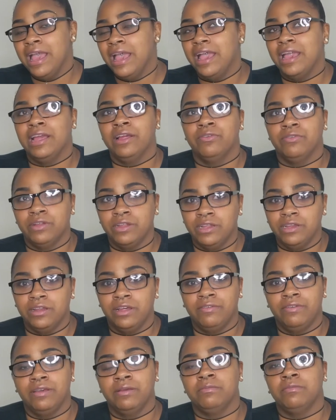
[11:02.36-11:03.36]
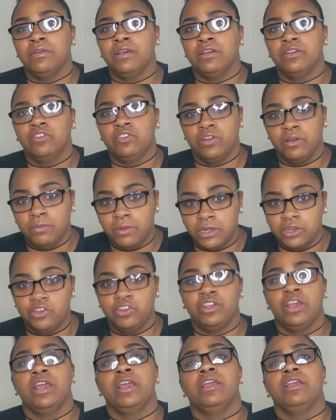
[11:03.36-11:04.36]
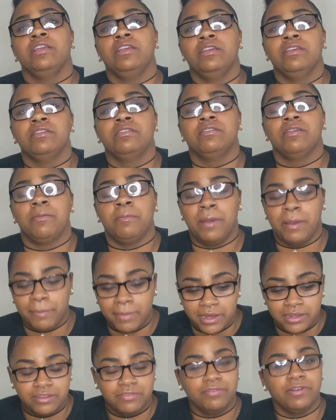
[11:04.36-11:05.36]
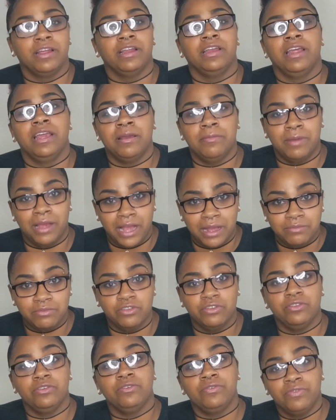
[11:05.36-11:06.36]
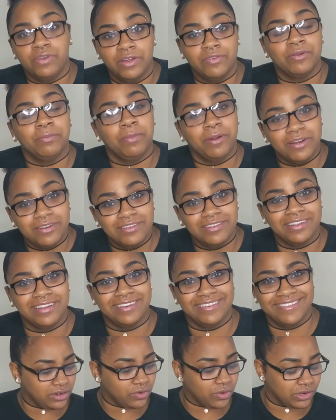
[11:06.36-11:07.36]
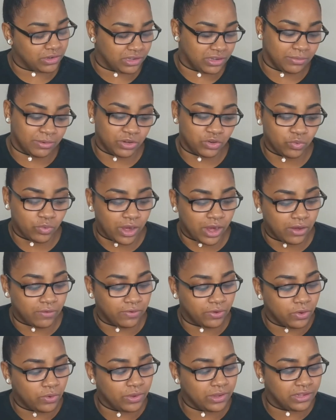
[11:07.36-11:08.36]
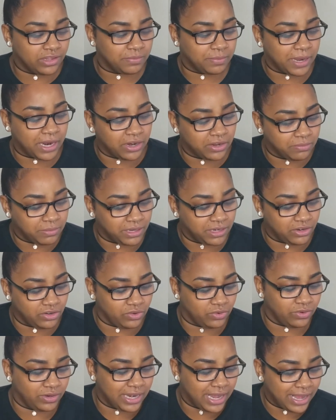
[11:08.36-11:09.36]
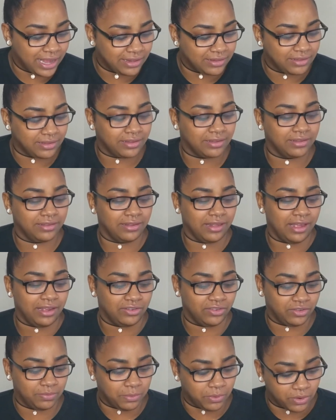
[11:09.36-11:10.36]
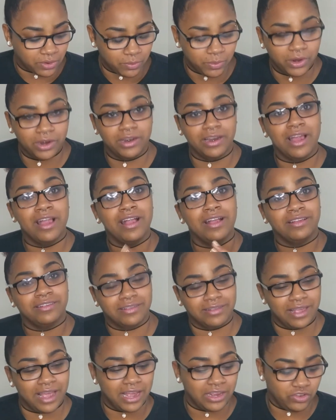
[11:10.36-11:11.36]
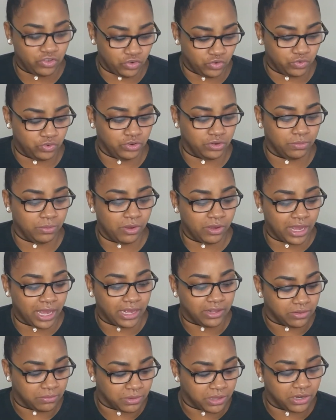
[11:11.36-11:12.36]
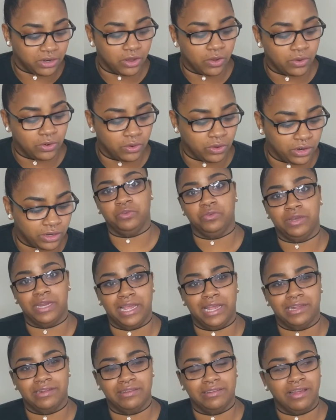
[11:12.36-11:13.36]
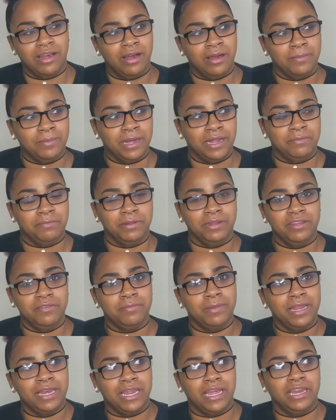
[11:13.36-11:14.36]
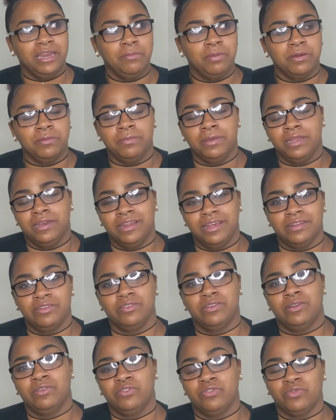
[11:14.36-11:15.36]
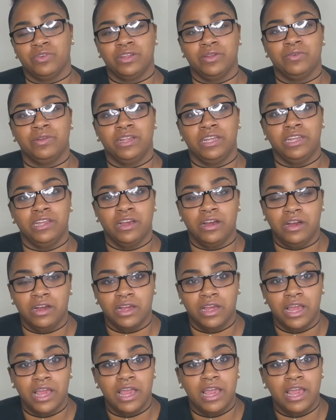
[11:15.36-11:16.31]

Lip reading: and I really love him so much. He is my best friend and my absolute favorite person. Question number 12. Who inspired me to do dance / spoken word / YouTube? Okay, so I'm gonna go in order. Dance. I believe my nanny put me in dance when I was really young.